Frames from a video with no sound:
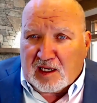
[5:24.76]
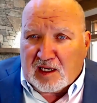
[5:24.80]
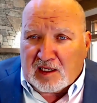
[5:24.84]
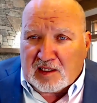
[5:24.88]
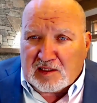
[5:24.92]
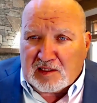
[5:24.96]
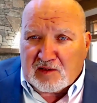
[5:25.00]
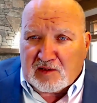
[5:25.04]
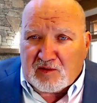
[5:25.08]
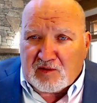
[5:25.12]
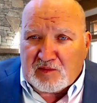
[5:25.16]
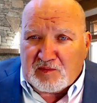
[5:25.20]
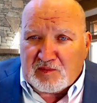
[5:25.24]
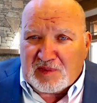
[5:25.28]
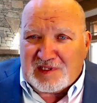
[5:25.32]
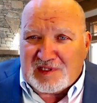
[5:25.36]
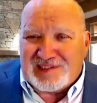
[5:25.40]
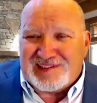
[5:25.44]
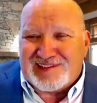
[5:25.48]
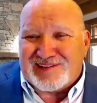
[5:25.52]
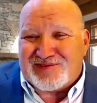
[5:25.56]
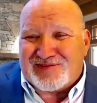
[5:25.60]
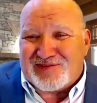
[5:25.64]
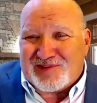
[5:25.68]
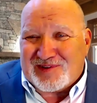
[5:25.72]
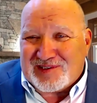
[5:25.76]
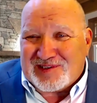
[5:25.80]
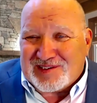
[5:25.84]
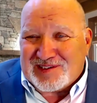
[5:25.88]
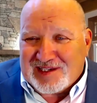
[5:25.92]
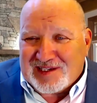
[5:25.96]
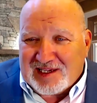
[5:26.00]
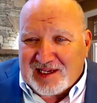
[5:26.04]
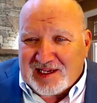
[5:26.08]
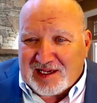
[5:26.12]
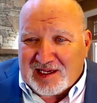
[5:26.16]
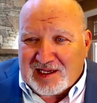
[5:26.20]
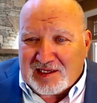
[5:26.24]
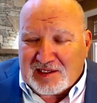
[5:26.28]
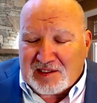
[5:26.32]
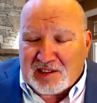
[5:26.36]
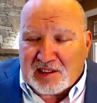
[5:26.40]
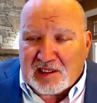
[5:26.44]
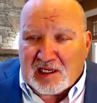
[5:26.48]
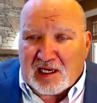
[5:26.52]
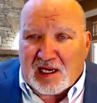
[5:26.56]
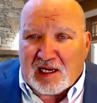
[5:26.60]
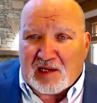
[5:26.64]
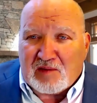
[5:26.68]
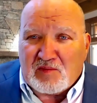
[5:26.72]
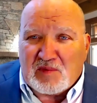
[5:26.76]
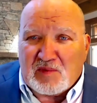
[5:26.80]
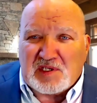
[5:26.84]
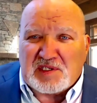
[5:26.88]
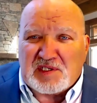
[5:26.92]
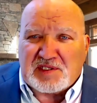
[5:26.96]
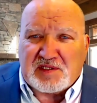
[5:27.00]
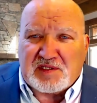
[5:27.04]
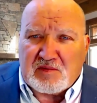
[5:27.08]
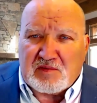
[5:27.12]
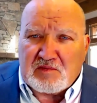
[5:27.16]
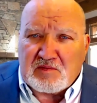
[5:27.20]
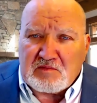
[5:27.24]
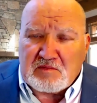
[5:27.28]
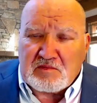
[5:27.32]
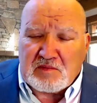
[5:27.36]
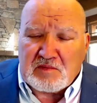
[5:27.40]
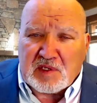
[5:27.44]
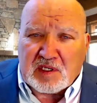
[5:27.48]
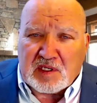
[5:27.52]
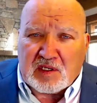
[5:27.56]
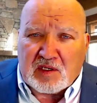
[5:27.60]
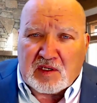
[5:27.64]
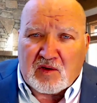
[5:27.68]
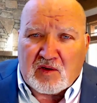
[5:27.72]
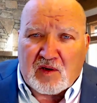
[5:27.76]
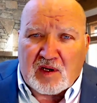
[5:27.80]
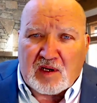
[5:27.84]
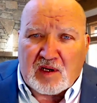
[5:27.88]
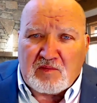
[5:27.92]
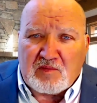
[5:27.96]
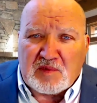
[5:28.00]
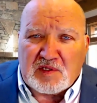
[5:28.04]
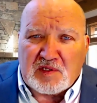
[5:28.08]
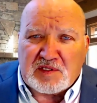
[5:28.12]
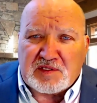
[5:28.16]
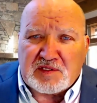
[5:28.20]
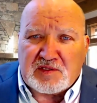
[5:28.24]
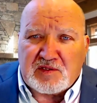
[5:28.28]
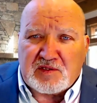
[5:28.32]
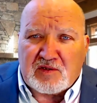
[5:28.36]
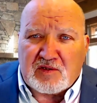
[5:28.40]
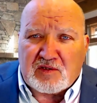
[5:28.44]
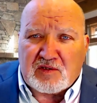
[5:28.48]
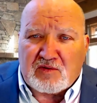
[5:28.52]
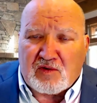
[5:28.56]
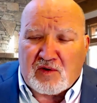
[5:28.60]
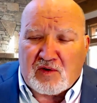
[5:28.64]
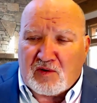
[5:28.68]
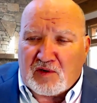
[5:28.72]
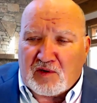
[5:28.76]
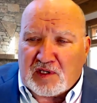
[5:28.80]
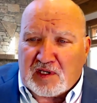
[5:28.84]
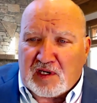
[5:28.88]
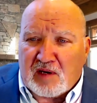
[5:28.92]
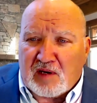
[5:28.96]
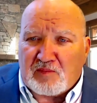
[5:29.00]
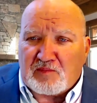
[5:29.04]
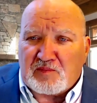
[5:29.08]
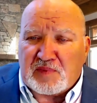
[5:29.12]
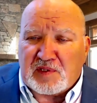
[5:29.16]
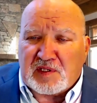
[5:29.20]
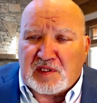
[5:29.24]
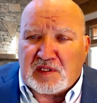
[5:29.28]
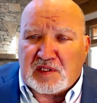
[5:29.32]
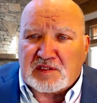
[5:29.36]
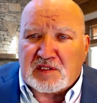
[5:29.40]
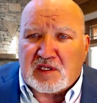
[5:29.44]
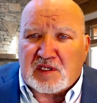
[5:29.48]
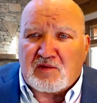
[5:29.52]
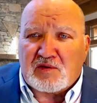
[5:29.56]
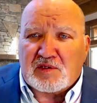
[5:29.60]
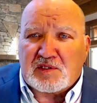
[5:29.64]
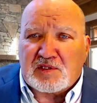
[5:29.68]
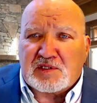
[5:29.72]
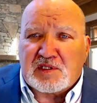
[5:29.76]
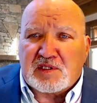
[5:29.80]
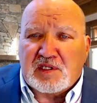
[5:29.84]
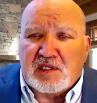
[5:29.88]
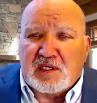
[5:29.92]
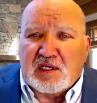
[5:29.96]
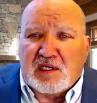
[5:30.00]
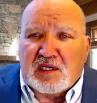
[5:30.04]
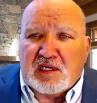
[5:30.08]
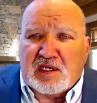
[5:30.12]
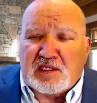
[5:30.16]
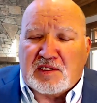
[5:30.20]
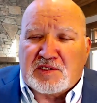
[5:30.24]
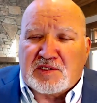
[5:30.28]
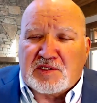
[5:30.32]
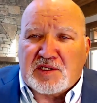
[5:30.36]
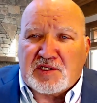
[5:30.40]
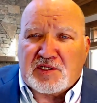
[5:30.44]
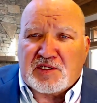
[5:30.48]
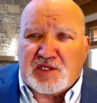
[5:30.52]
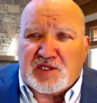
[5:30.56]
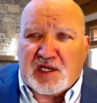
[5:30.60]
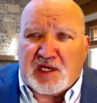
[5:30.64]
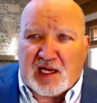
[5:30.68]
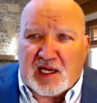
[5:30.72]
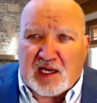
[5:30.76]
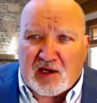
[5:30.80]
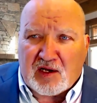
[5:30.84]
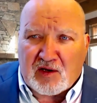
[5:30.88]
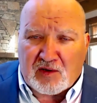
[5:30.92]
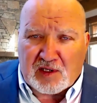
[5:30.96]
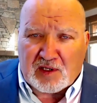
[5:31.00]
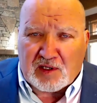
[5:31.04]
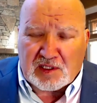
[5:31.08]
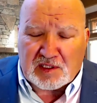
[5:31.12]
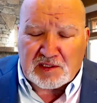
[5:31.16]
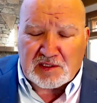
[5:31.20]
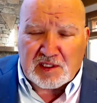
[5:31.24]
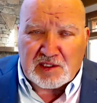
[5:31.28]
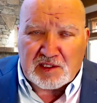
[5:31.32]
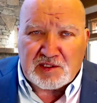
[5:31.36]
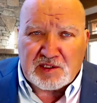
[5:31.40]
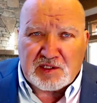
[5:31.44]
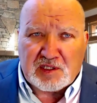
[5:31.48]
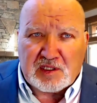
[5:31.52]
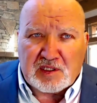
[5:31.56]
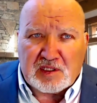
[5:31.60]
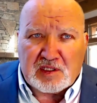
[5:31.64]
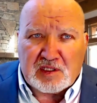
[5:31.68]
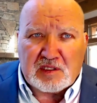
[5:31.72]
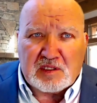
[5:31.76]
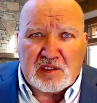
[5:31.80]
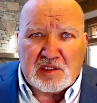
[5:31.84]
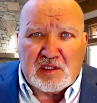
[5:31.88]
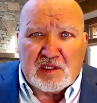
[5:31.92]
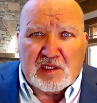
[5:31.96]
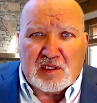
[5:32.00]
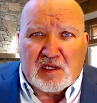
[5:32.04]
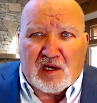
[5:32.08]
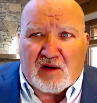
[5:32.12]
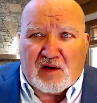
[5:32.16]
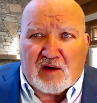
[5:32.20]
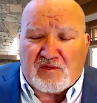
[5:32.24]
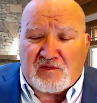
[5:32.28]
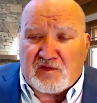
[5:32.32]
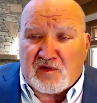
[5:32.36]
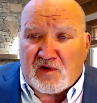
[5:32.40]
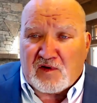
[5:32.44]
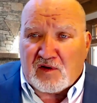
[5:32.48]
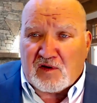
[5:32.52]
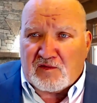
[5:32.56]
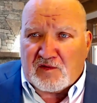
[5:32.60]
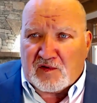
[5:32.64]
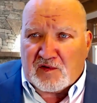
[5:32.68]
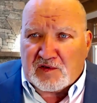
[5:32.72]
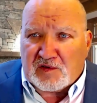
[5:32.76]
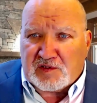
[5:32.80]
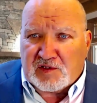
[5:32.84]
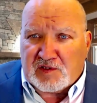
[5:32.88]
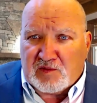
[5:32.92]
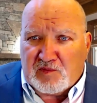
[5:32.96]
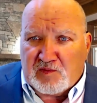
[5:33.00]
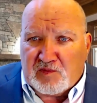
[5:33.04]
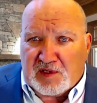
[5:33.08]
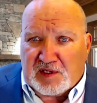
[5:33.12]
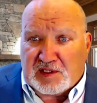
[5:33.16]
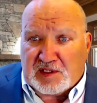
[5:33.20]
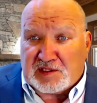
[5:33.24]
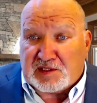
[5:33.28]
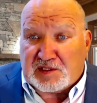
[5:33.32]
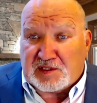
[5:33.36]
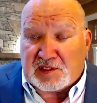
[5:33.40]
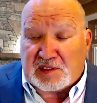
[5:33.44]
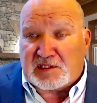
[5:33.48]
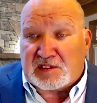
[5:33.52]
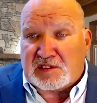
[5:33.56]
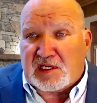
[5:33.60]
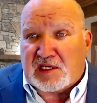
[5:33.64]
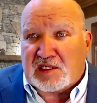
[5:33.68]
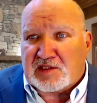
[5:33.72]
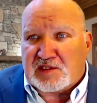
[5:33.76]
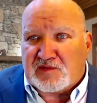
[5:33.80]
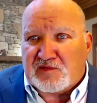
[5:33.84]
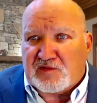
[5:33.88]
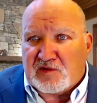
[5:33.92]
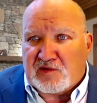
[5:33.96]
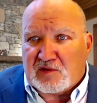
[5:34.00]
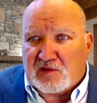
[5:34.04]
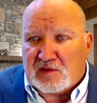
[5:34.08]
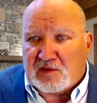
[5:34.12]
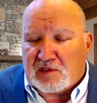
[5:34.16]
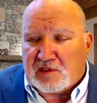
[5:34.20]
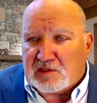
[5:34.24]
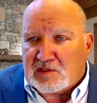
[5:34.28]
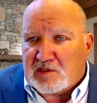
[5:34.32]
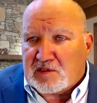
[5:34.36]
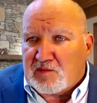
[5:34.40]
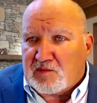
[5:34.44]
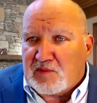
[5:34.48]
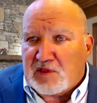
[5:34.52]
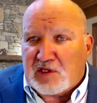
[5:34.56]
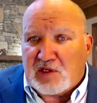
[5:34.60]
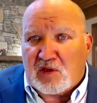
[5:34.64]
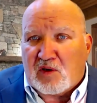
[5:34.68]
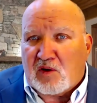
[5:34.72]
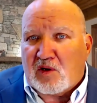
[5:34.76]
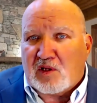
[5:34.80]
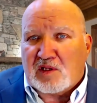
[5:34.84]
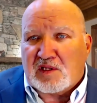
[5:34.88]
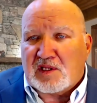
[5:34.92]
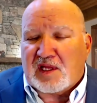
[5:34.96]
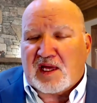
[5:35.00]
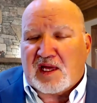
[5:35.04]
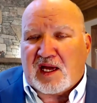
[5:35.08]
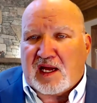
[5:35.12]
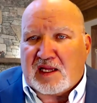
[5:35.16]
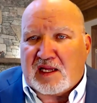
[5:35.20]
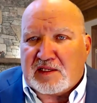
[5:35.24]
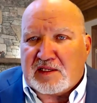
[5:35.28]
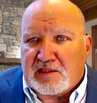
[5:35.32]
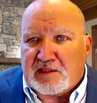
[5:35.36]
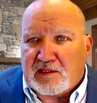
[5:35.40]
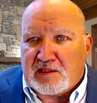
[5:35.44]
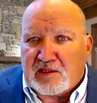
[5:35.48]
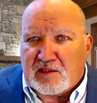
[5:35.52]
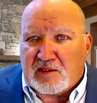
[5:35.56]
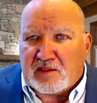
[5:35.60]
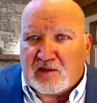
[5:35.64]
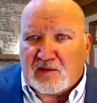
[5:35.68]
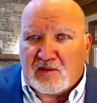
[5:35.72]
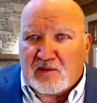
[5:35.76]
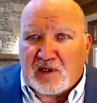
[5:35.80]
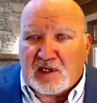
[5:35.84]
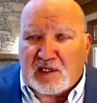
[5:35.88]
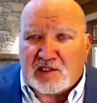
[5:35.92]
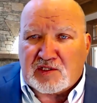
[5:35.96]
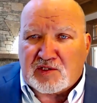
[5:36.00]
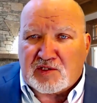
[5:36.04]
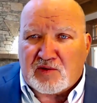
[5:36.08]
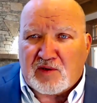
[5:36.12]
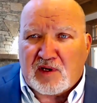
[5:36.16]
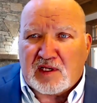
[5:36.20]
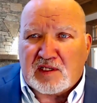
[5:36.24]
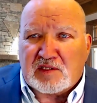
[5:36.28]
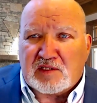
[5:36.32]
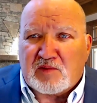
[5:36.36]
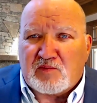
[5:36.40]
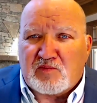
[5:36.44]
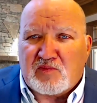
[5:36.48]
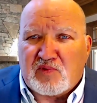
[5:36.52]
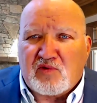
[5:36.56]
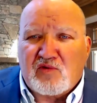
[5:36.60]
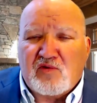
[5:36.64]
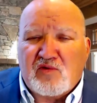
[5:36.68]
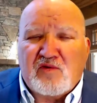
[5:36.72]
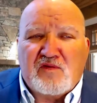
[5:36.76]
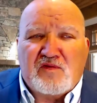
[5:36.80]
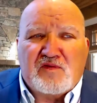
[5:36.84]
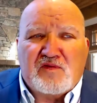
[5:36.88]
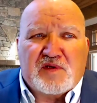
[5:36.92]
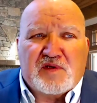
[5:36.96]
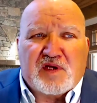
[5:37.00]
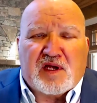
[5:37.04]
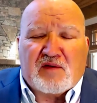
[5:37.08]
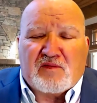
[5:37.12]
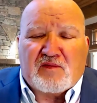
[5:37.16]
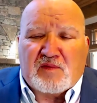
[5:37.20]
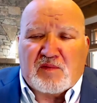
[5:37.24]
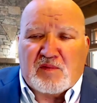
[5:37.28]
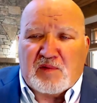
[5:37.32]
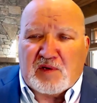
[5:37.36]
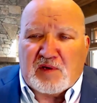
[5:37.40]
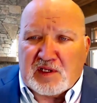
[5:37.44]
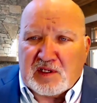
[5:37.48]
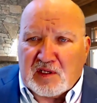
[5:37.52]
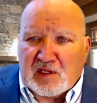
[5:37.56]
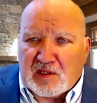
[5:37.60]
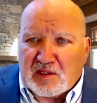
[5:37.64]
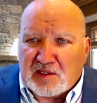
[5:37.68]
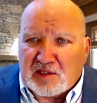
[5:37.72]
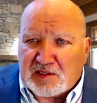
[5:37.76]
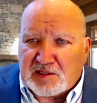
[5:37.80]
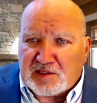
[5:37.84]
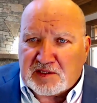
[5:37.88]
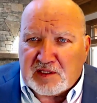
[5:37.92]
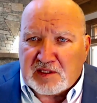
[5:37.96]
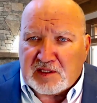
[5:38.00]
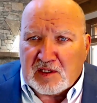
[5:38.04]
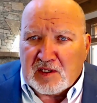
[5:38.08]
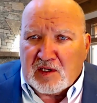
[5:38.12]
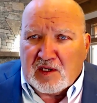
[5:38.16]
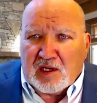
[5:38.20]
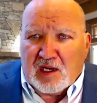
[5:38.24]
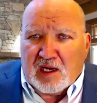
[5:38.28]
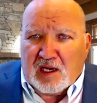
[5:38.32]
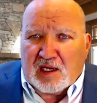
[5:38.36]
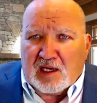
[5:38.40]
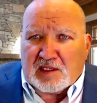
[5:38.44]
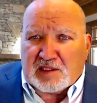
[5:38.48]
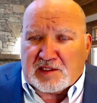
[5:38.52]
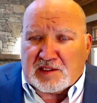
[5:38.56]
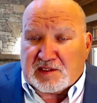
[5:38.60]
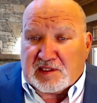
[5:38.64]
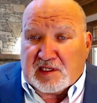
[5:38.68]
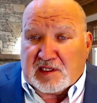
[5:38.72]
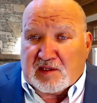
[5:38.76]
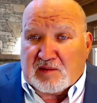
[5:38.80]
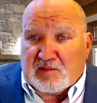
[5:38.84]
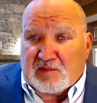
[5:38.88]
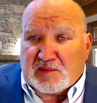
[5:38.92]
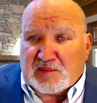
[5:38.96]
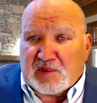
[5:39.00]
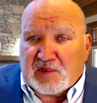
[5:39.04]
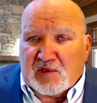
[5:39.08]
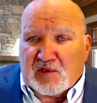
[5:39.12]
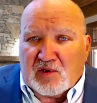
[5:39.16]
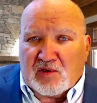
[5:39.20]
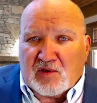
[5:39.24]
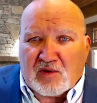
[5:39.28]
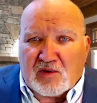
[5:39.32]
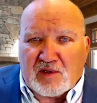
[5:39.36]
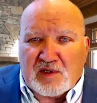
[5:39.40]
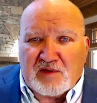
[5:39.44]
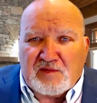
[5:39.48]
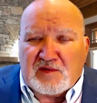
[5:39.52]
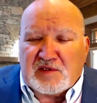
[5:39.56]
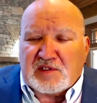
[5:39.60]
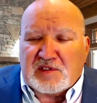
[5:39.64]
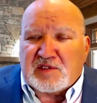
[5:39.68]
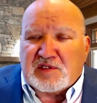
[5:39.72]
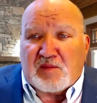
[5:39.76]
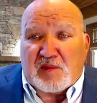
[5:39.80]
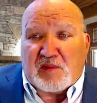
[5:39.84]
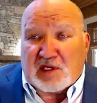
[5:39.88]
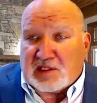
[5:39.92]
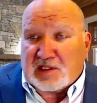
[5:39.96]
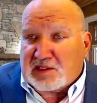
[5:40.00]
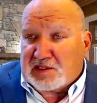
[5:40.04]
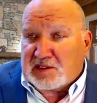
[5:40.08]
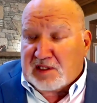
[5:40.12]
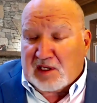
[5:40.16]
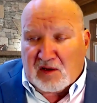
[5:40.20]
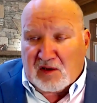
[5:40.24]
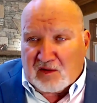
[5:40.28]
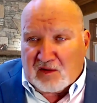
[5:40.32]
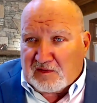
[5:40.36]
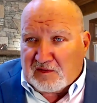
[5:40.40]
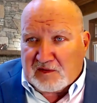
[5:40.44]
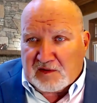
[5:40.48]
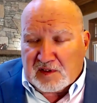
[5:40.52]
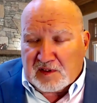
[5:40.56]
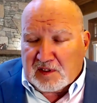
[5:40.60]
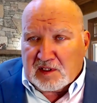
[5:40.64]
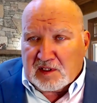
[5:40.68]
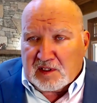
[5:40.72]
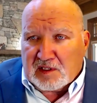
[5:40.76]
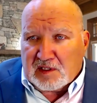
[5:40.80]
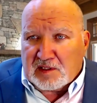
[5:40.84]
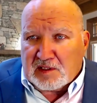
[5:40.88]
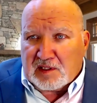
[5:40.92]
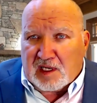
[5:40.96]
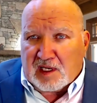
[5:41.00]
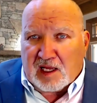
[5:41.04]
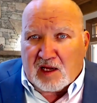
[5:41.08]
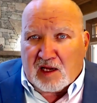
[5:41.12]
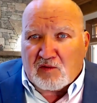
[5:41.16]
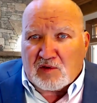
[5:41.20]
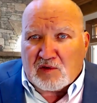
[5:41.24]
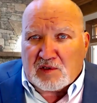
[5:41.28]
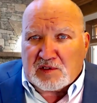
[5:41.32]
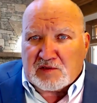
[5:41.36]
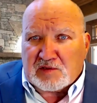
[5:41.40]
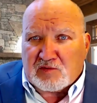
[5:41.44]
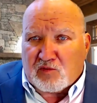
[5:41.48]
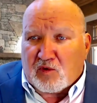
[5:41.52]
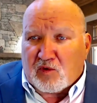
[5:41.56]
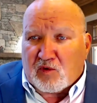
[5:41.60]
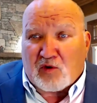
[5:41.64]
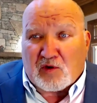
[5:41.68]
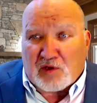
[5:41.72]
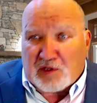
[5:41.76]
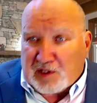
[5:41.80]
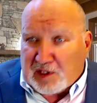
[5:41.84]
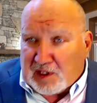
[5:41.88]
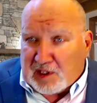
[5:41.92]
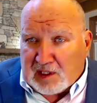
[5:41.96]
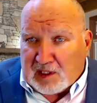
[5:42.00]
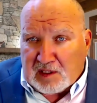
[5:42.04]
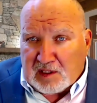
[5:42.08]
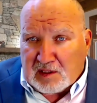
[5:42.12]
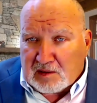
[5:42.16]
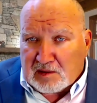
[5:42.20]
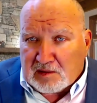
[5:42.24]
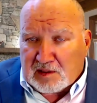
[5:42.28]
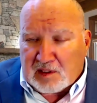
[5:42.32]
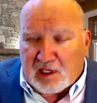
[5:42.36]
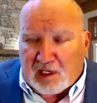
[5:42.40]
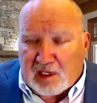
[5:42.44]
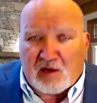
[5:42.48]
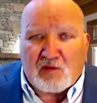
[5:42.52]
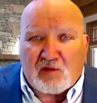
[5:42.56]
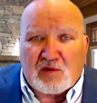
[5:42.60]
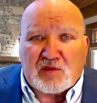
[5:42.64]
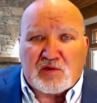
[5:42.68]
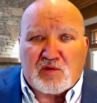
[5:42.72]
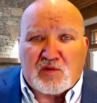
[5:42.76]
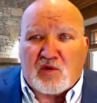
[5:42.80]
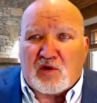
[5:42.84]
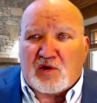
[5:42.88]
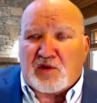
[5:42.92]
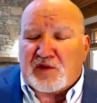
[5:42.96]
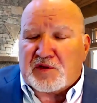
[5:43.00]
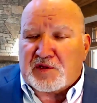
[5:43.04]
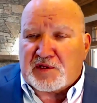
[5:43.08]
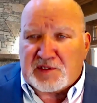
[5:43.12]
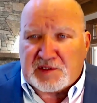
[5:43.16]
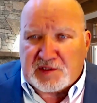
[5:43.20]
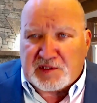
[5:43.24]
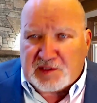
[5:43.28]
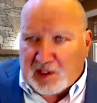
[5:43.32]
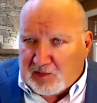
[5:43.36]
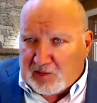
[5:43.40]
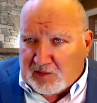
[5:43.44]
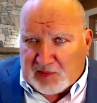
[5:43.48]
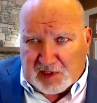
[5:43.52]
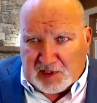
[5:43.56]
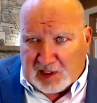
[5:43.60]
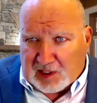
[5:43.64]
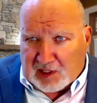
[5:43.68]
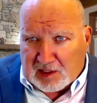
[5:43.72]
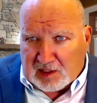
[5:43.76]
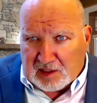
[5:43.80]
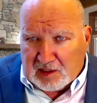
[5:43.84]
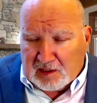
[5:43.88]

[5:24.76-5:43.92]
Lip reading: They would be different. And I missed them. You know, I missed their growing up because I was in such a hurry, such a fervor to be successful and to be all that, you know, and trying to prove to everybody else, it seemed, or even to myself, that I was worthy, that I was worth something.